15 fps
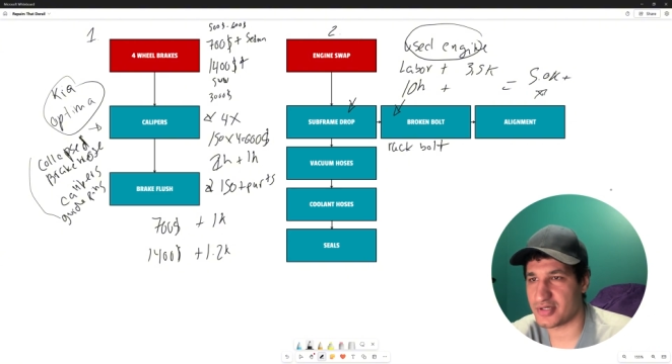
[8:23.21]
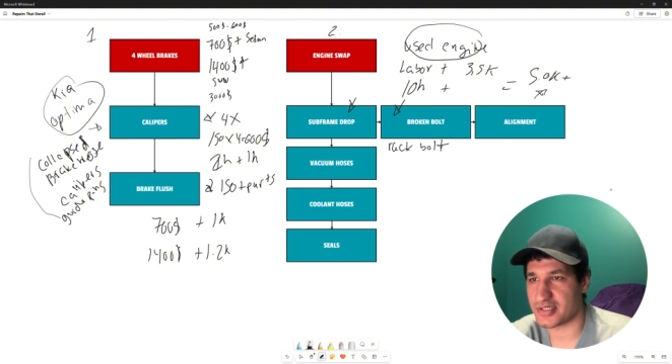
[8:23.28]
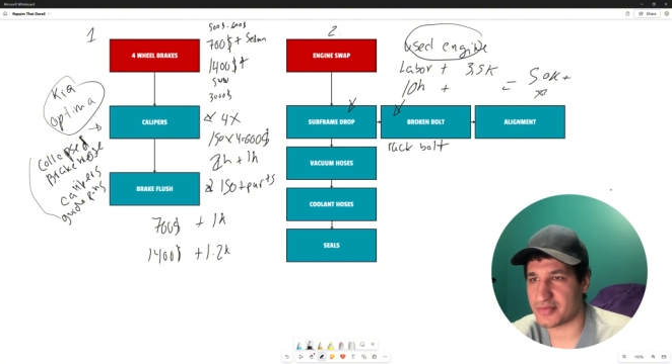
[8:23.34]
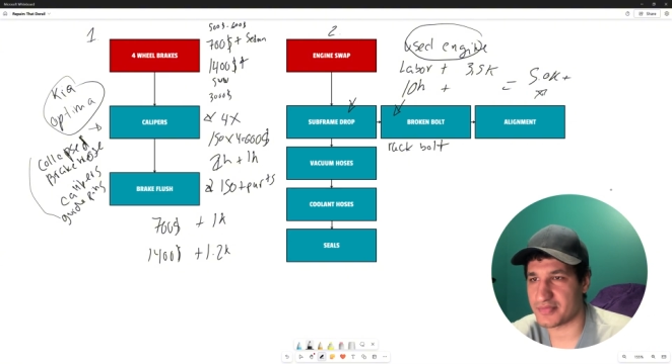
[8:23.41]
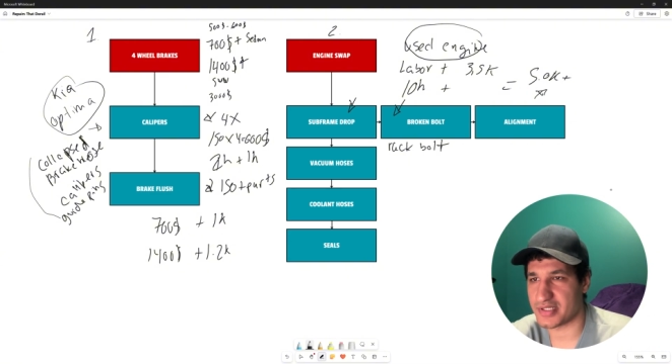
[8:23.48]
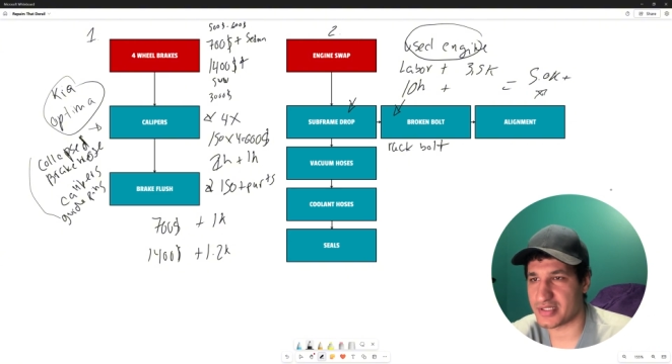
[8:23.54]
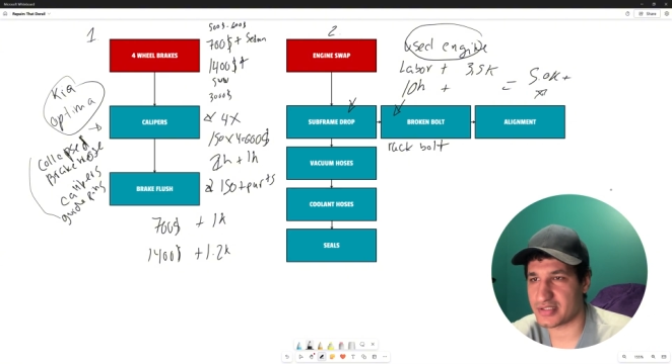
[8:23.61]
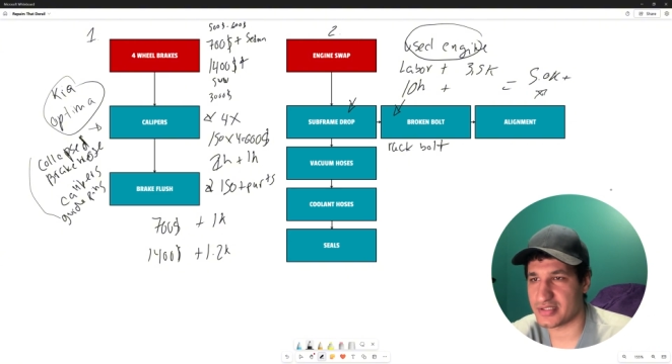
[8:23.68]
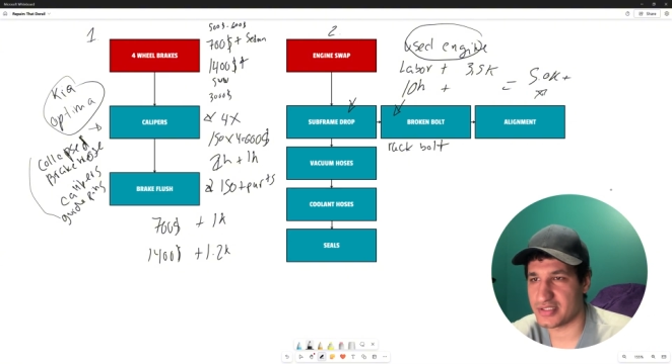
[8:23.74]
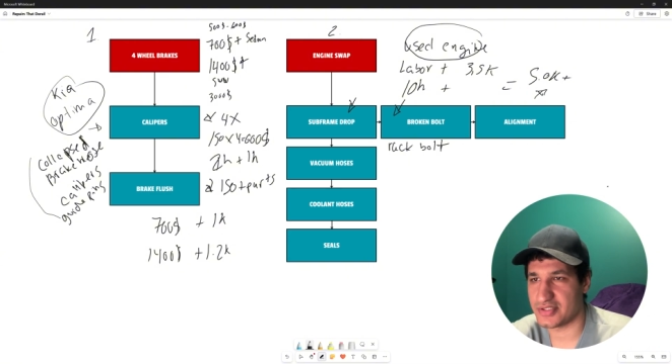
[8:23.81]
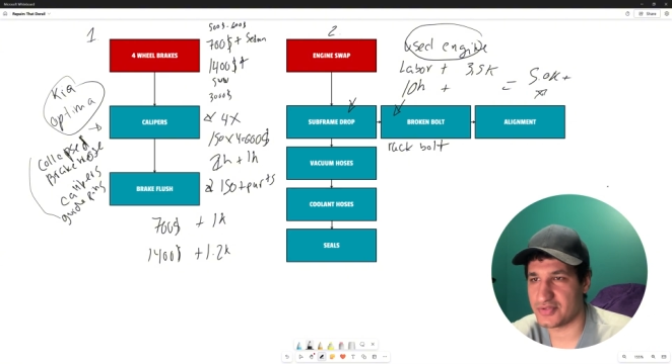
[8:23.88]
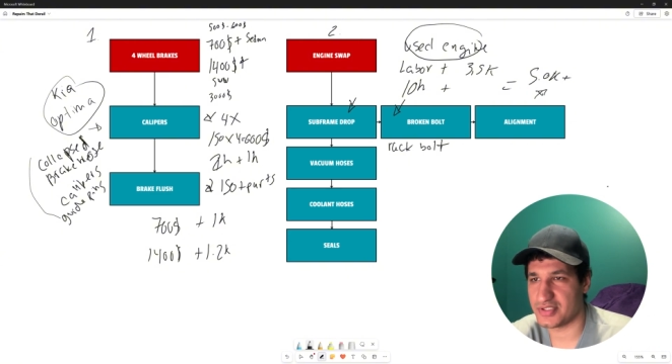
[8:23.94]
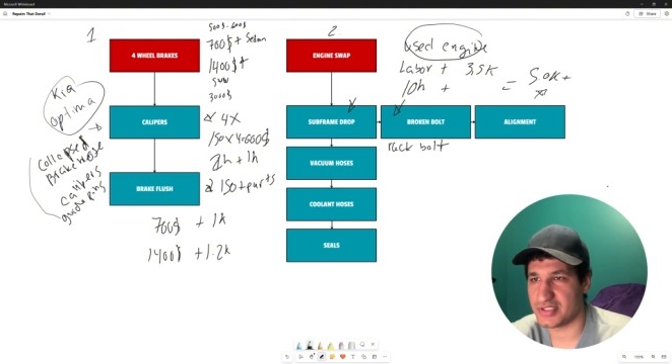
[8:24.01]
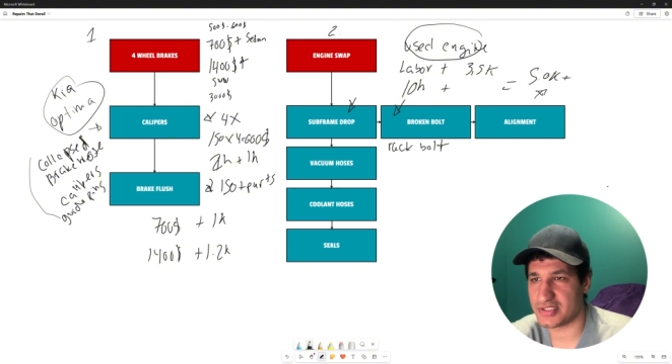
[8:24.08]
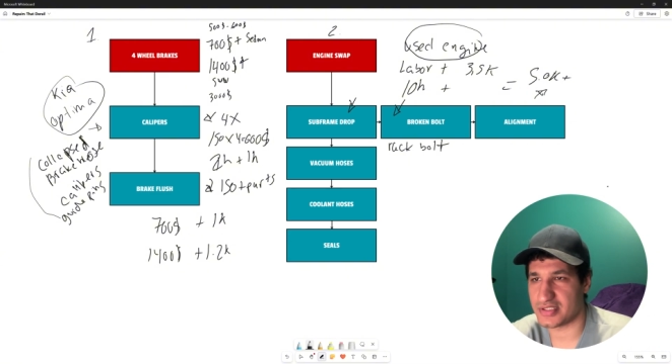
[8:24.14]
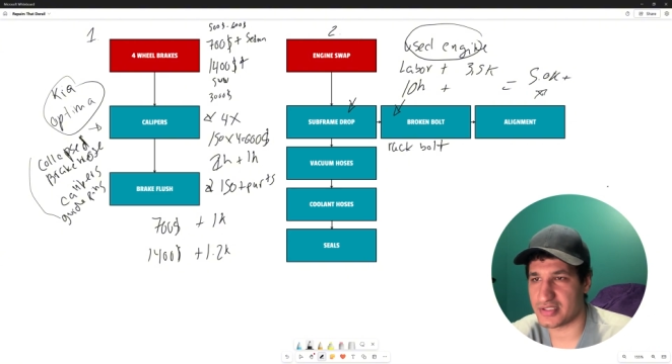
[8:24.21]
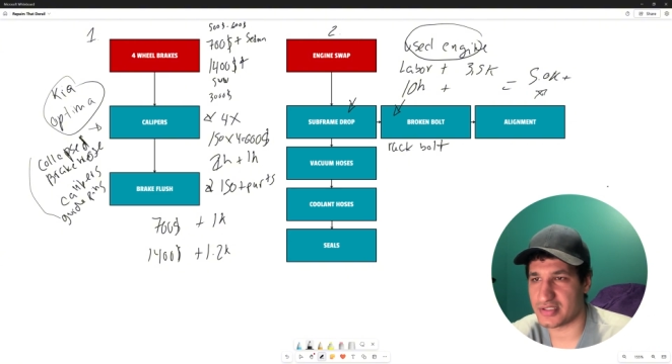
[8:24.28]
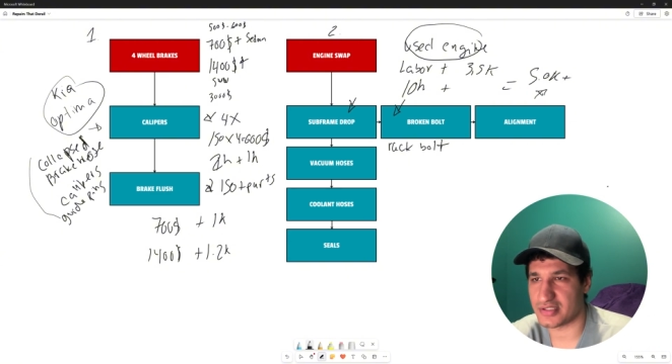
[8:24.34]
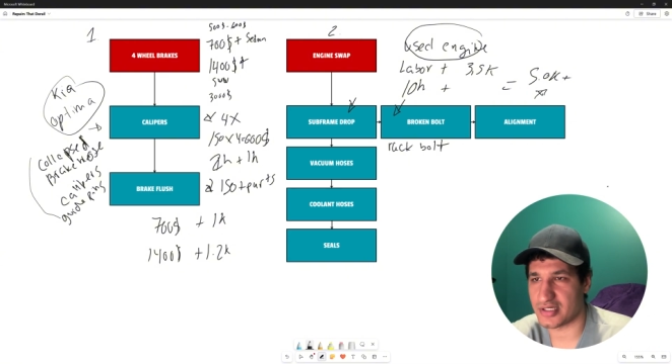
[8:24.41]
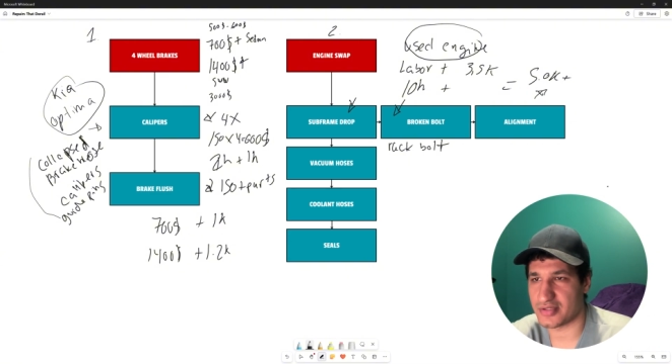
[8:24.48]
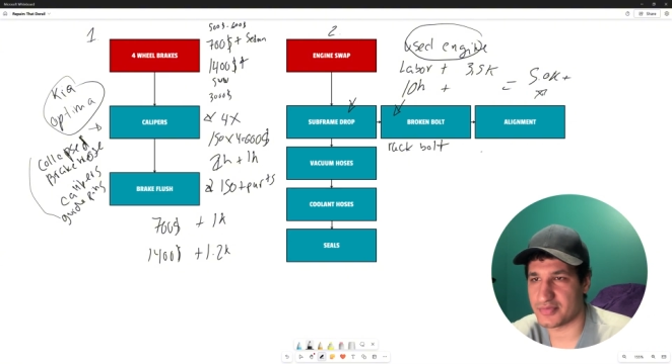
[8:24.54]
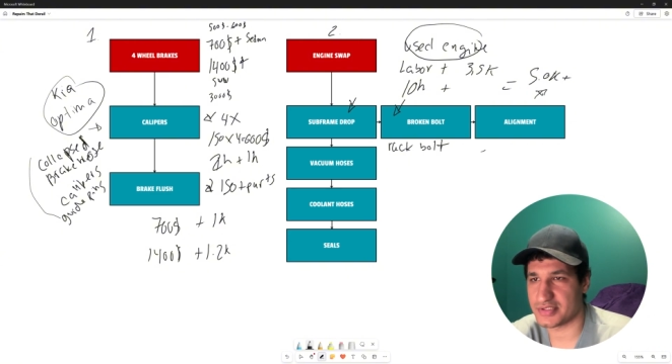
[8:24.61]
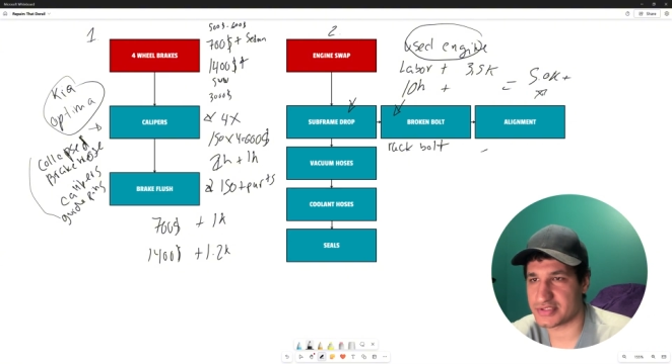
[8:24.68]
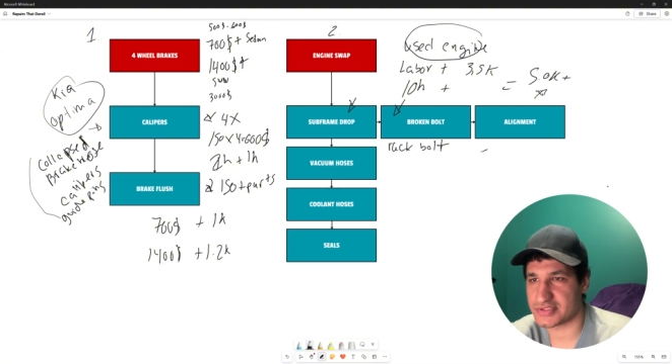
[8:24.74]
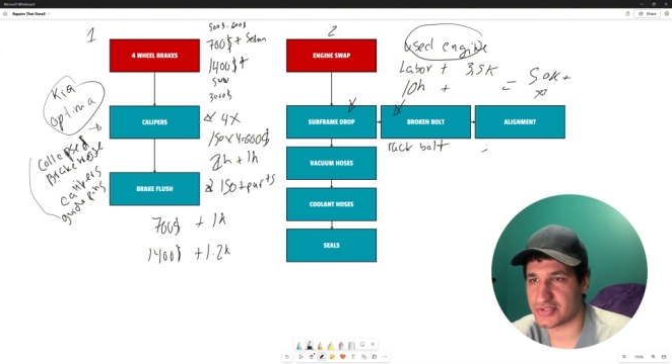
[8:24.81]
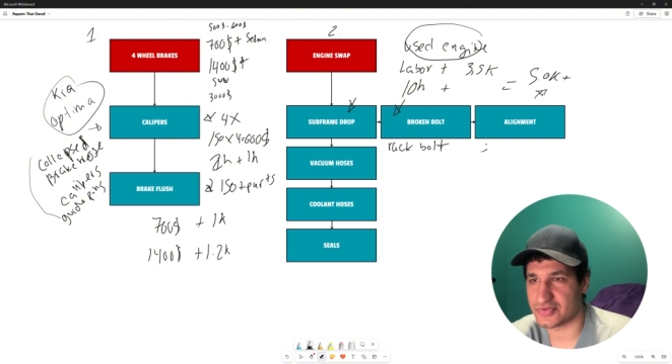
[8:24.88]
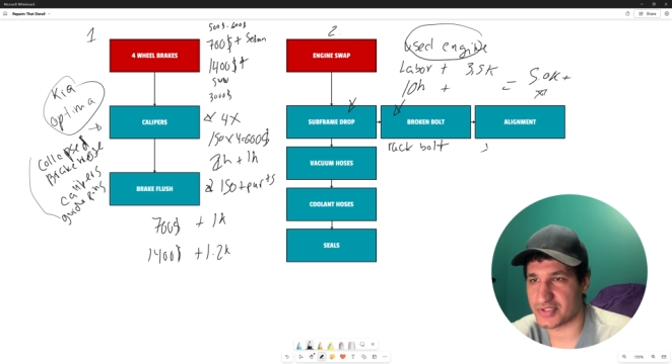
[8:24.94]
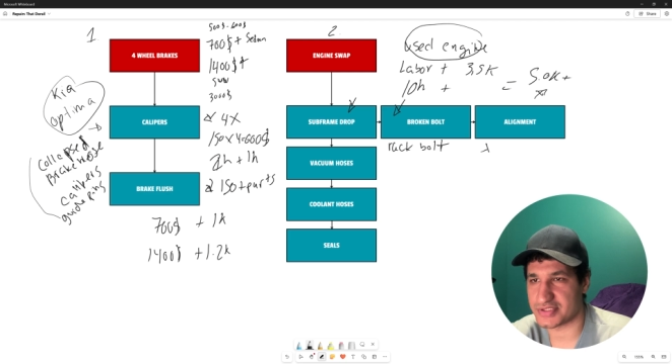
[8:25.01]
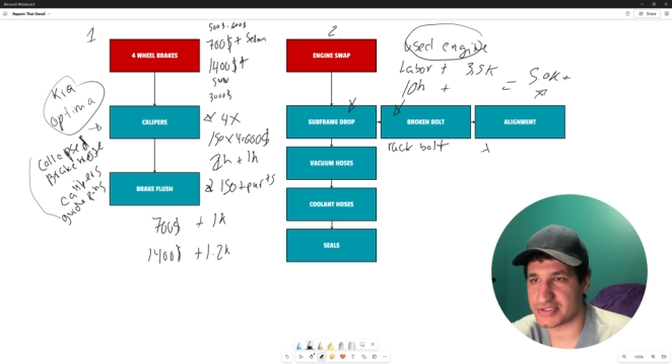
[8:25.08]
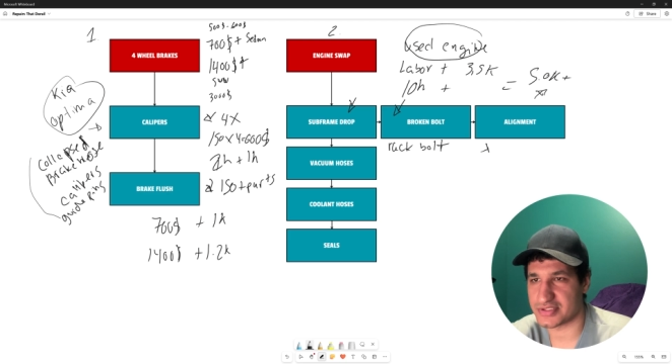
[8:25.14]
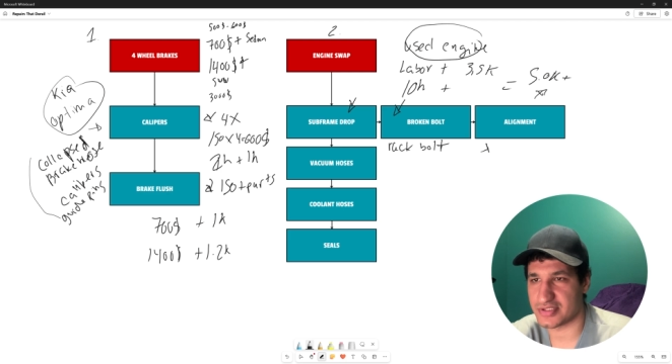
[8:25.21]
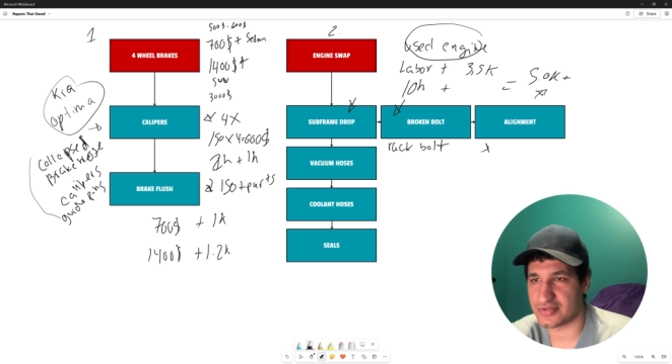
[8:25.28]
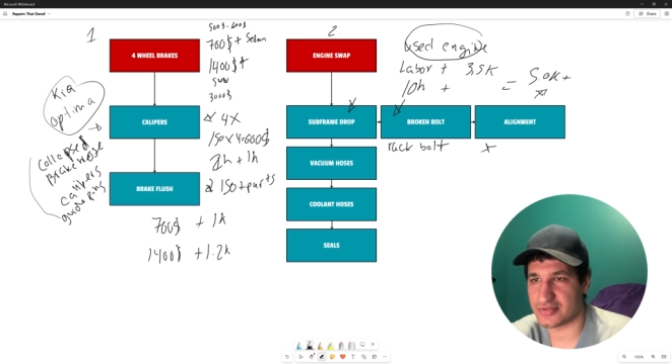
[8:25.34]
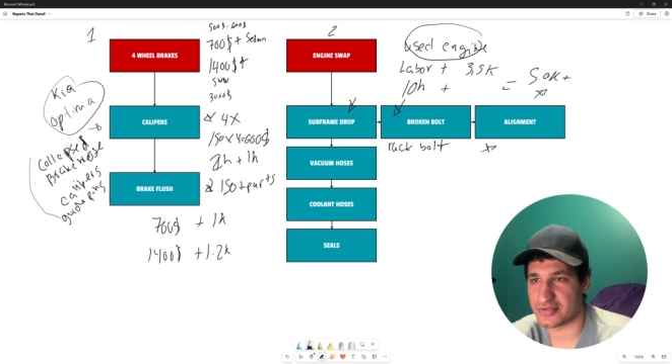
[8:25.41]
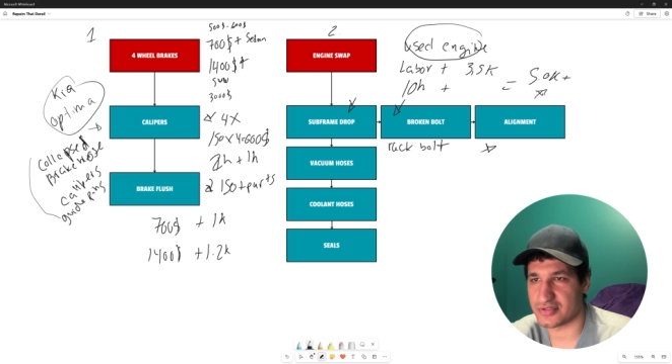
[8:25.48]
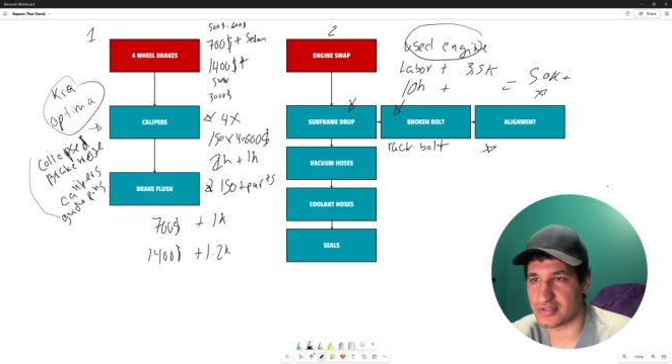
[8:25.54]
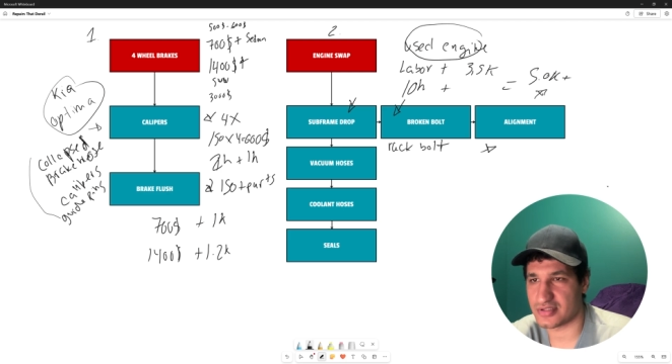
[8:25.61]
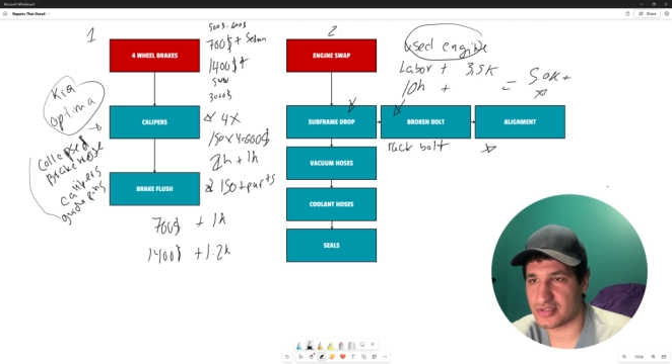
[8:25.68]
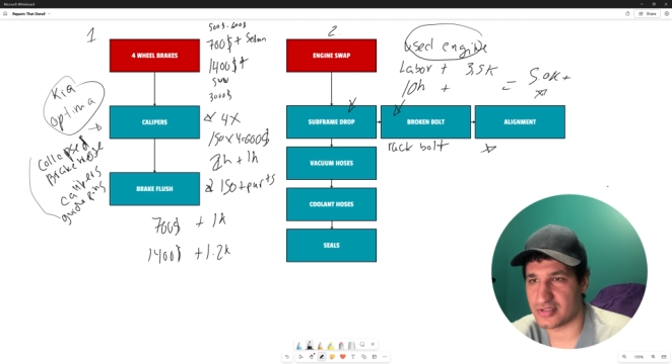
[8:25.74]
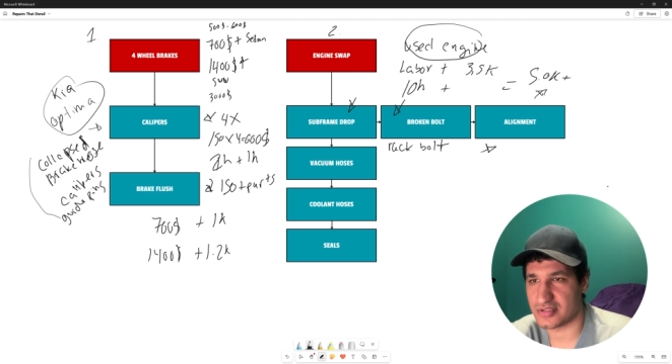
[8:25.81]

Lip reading: automatically you need an alignment. So that's another